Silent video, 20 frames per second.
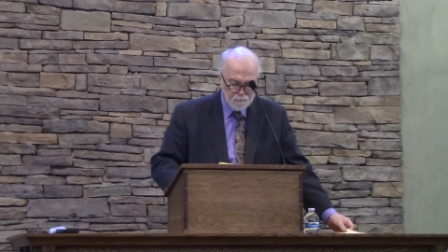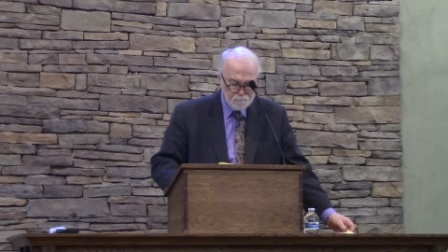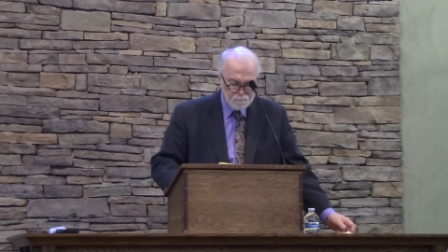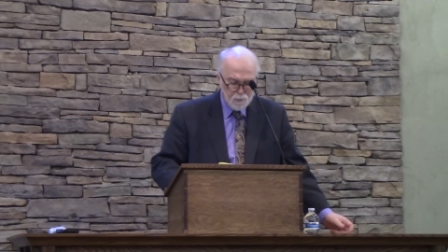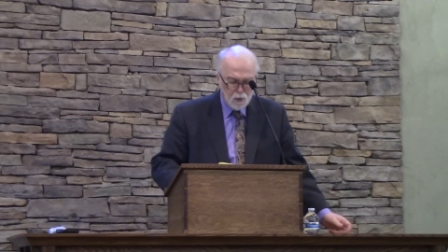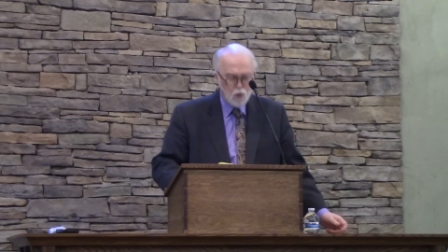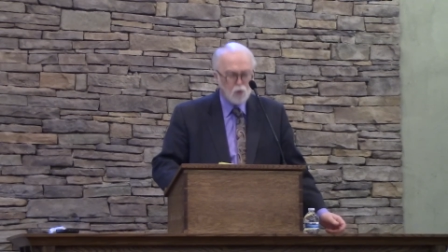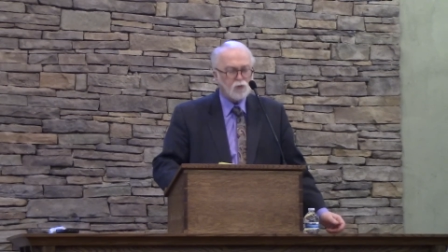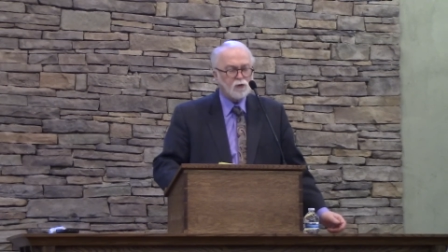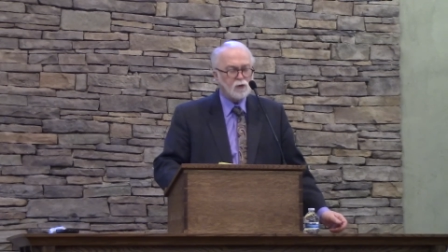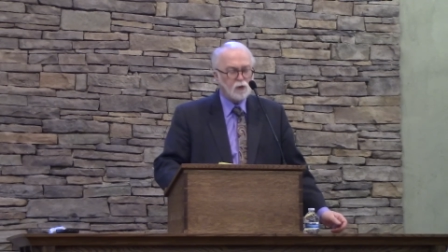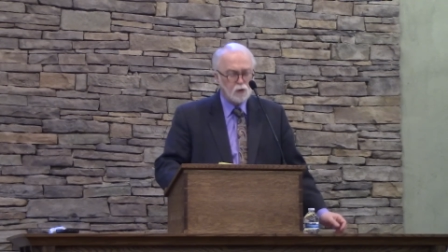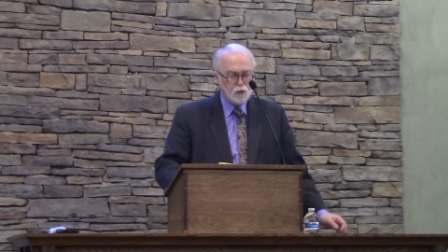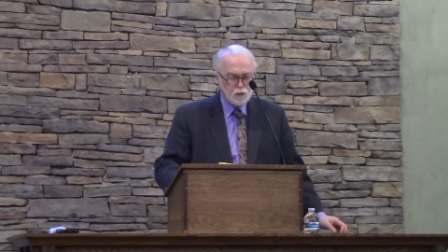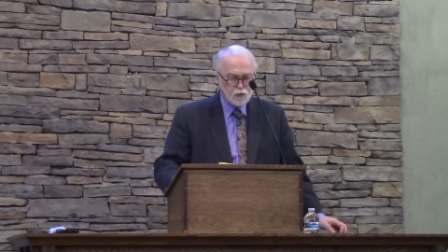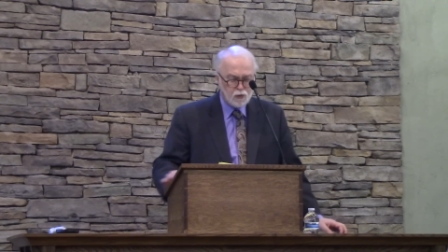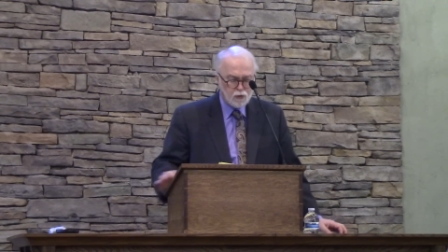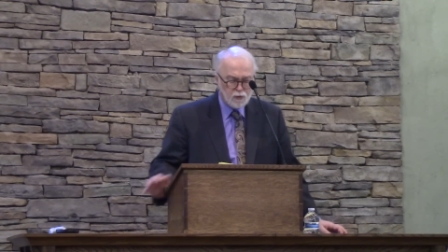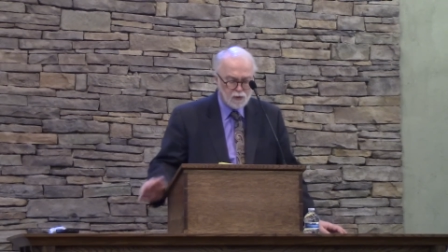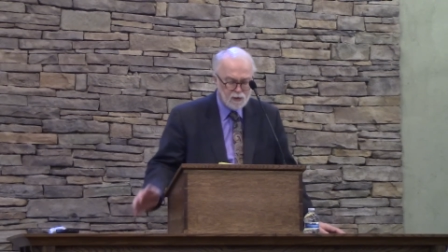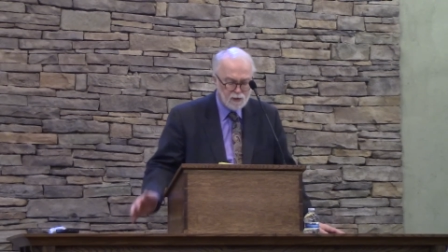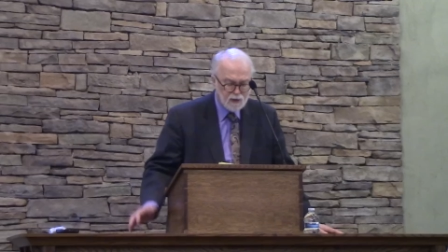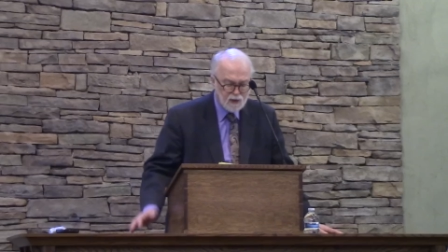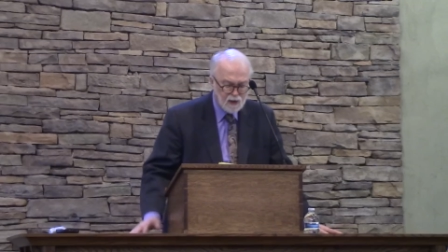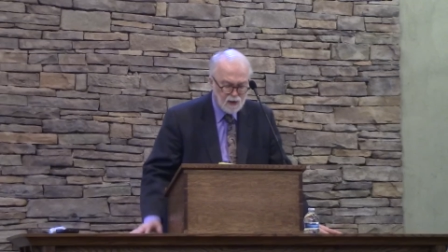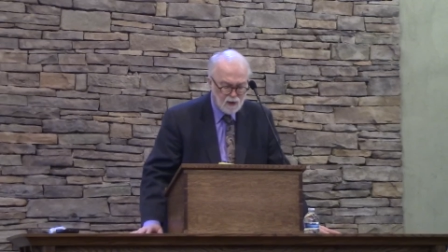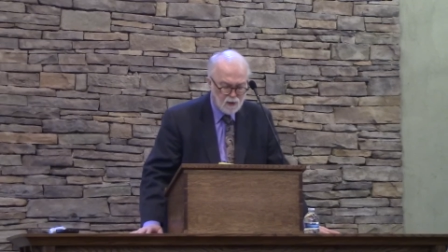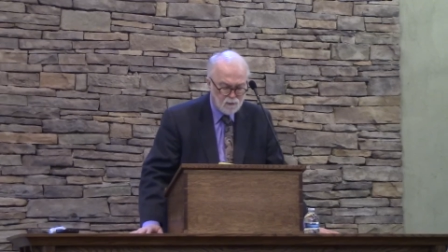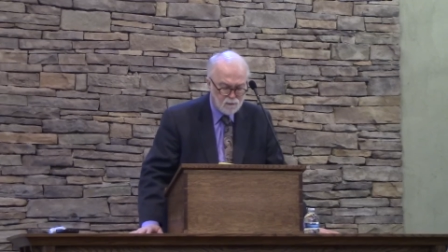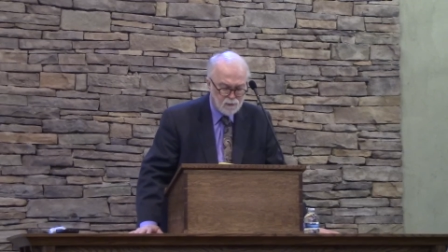Both Luther and
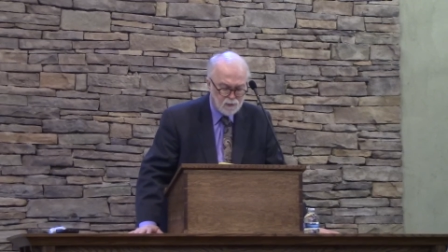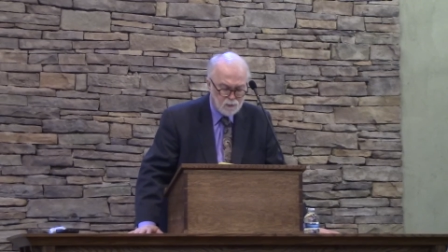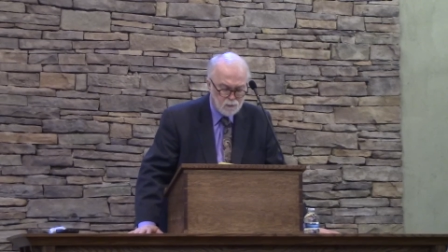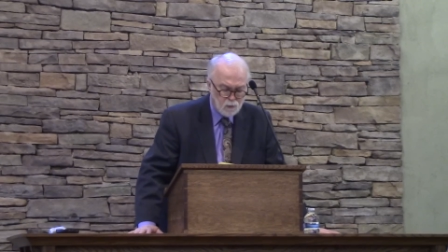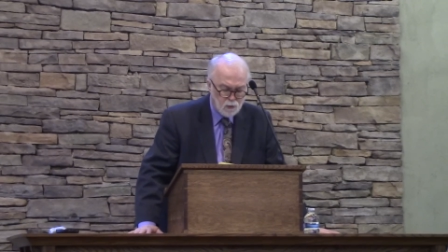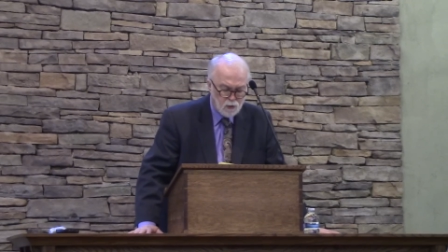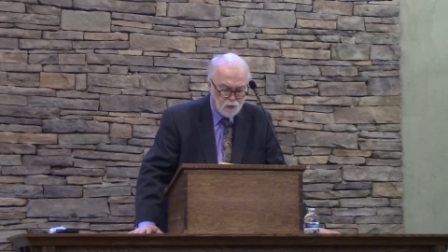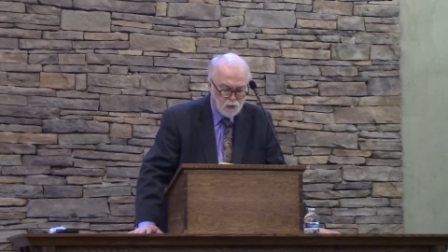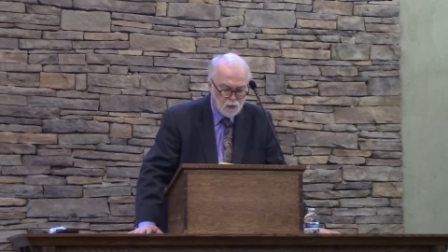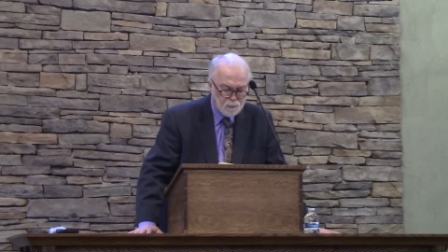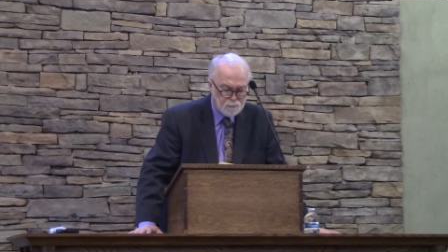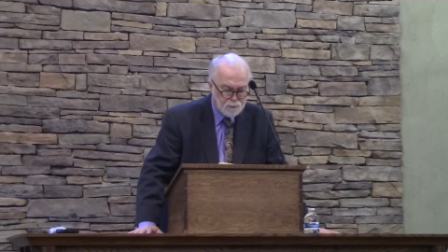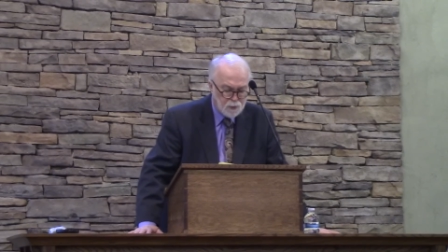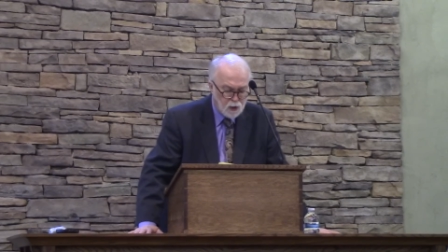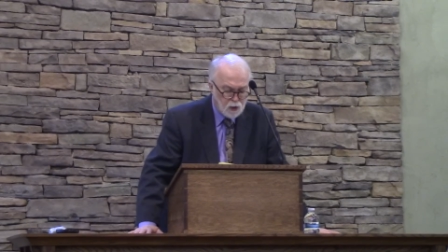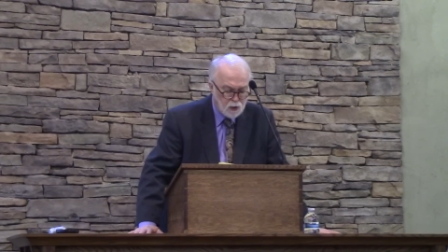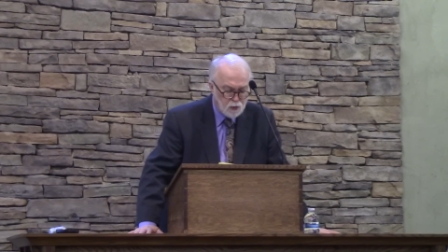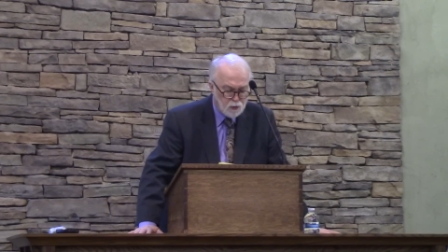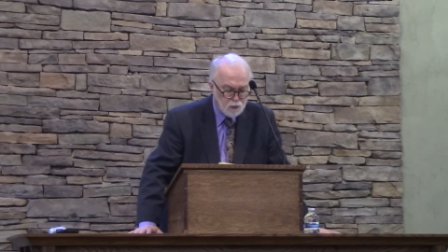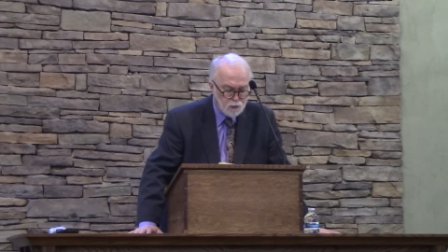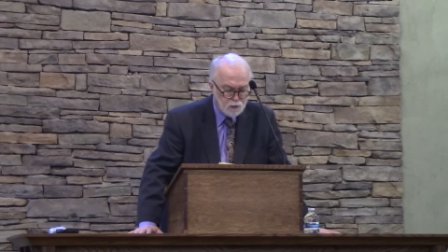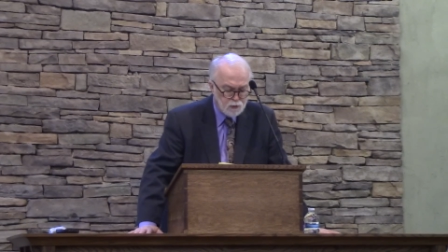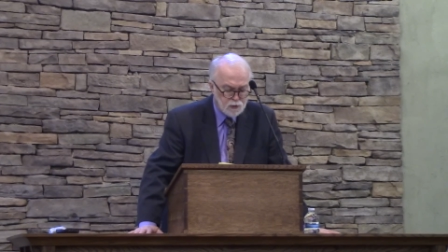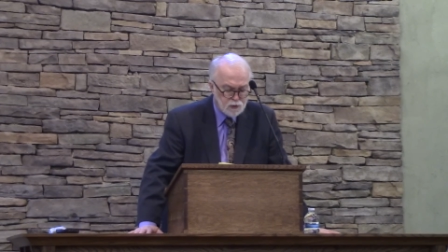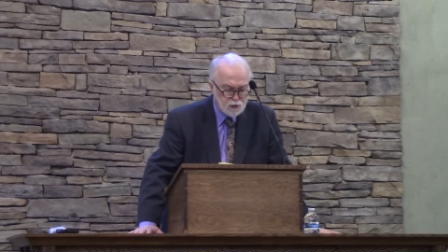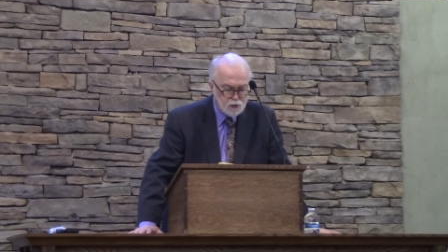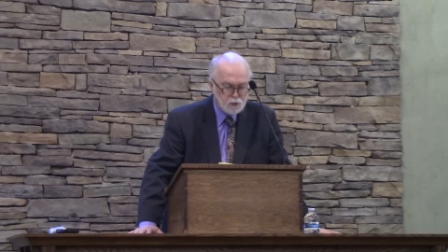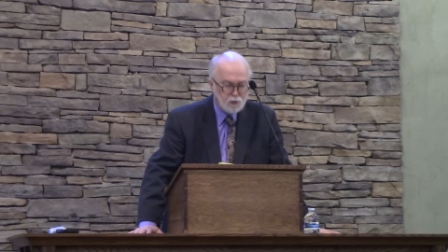Calvin were opposed